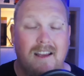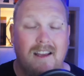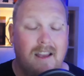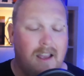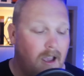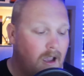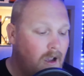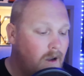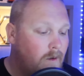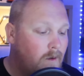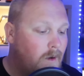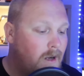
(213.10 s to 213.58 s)

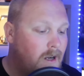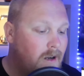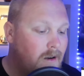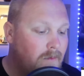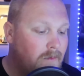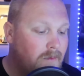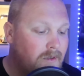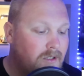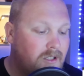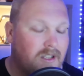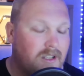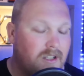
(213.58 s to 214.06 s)
where it
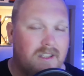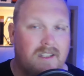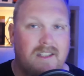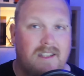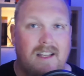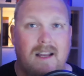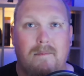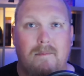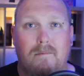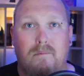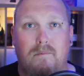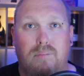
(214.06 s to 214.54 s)
was just
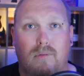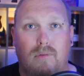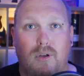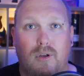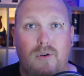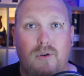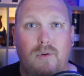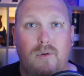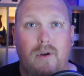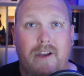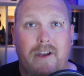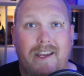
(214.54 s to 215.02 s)
some
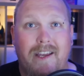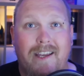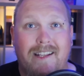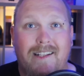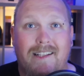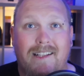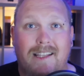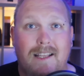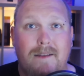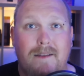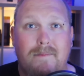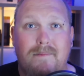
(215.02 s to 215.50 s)
blue-haired
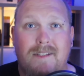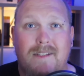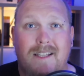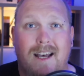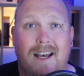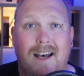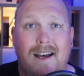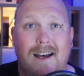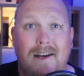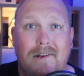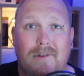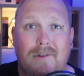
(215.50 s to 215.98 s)

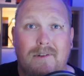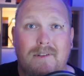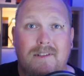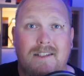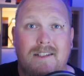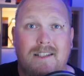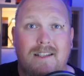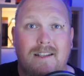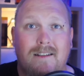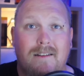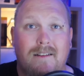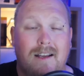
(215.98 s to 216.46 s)
libtard on
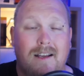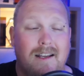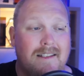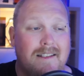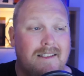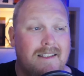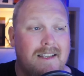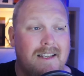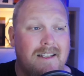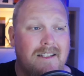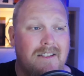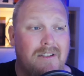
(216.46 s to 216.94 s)

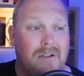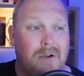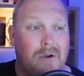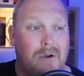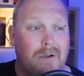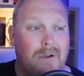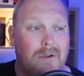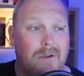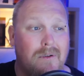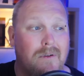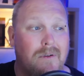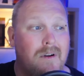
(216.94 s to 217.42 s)

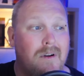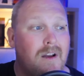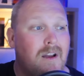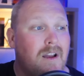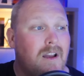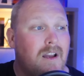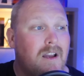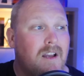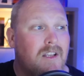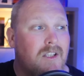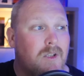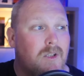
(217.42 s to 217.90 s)
TikTok or
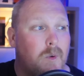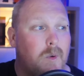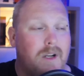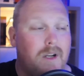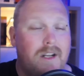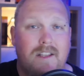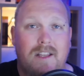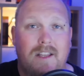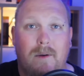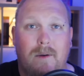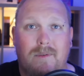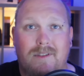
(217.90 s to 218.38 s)
Twitter
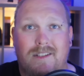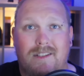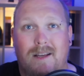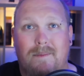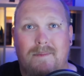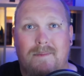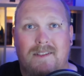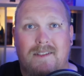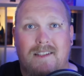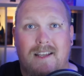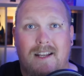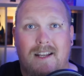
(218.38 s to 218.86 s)
that was
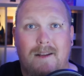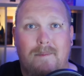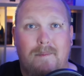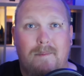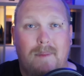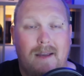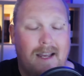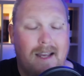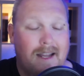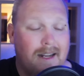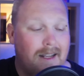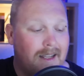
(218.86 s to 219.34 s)
upset
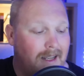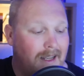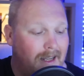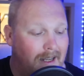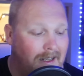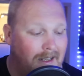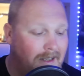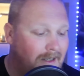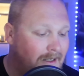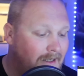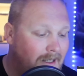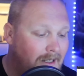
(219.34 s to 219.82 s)
about it, and
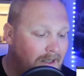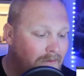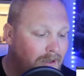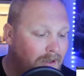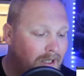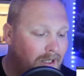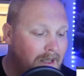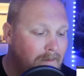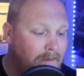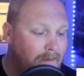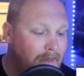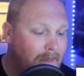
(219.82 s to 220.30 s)
it didn't
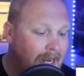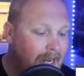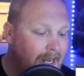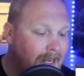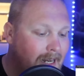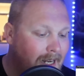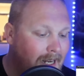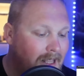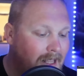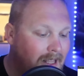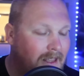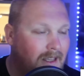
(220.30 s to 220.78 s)
really mean
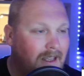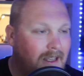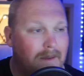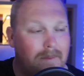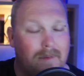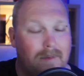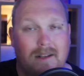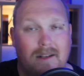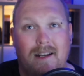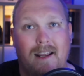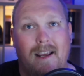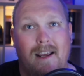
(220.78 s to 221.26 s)
anything.
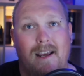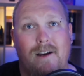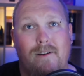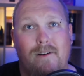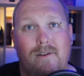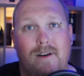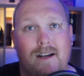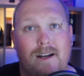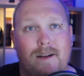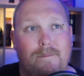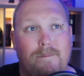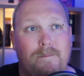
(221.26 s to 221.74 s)
But
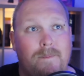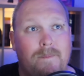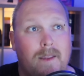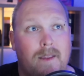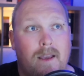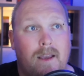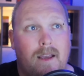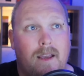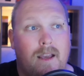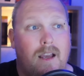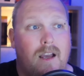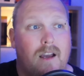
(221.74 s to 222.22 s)
now
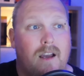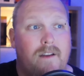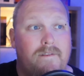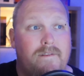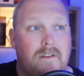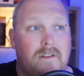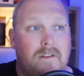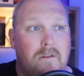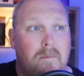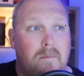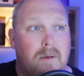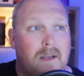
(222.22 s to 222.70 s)
a
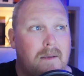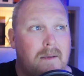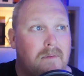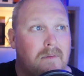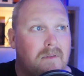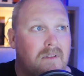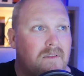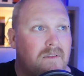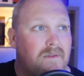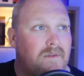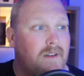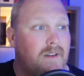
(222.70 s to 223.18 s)
few people
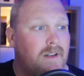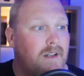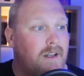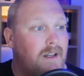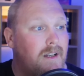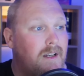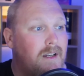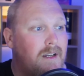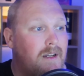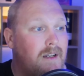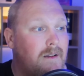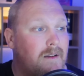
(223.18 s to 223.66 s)
have
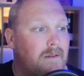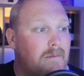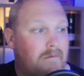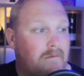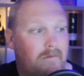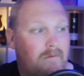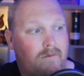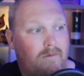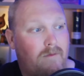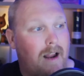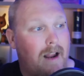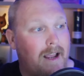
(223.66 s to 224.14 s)

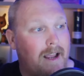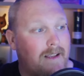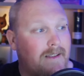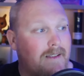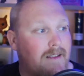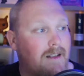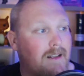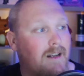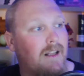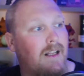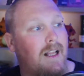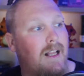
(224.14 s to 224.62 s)
raised an
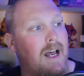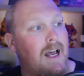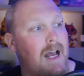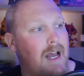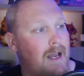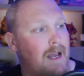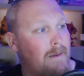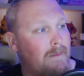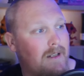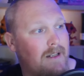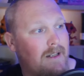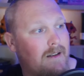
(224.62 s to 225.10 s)

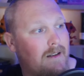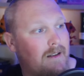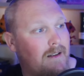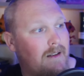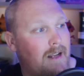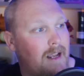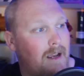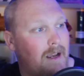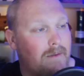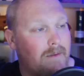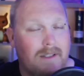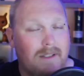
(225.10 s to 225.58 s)
alarm, and
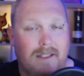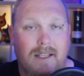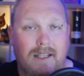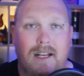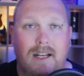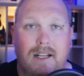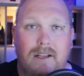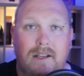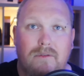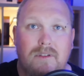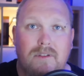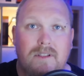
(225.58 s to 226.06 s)
now it's
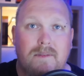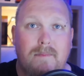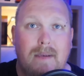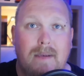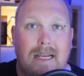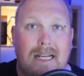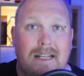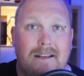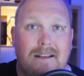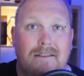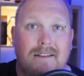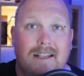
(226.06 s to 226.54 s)
getting all this
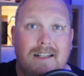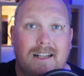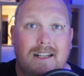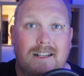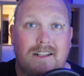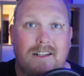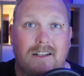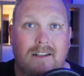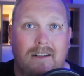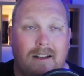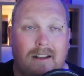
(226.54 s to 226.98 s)
media attention.